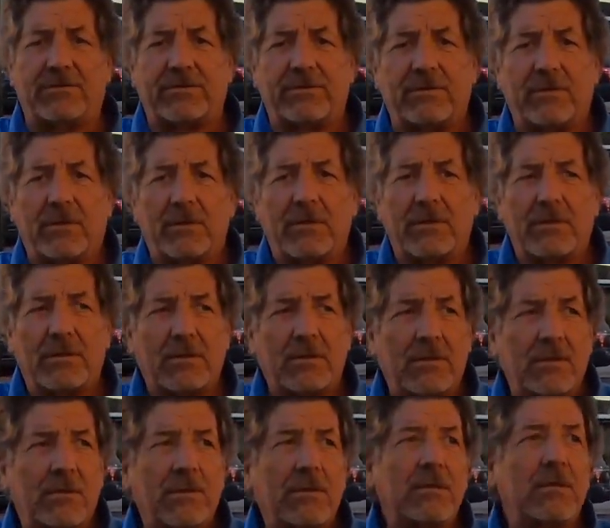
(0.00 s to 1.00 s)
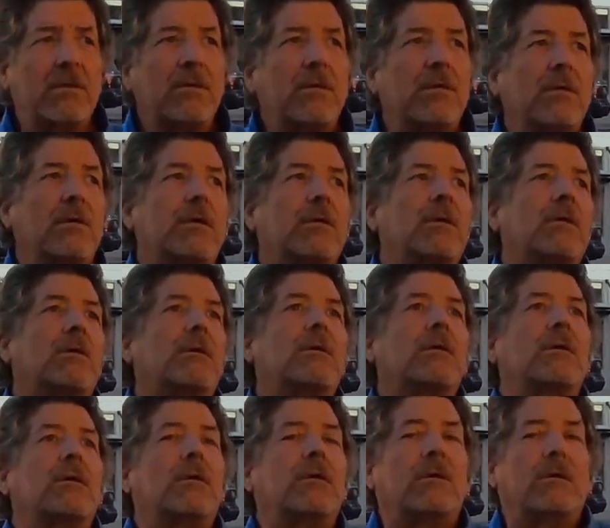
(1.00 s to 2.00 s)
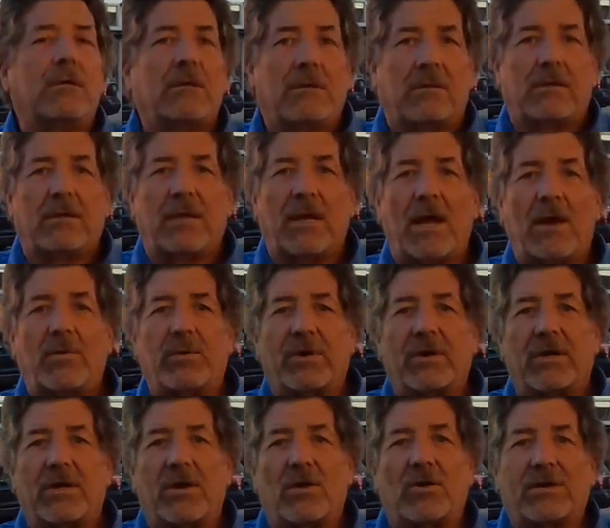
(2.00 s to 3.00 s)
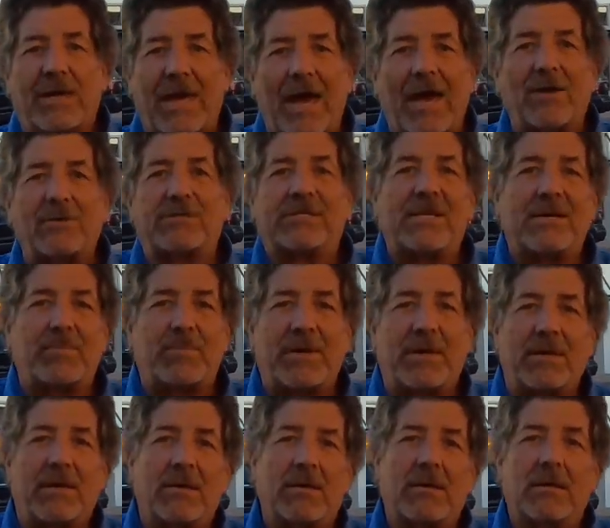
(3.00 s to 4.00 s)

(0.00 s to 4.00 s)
Elvis. now we're gonna go cow tipping.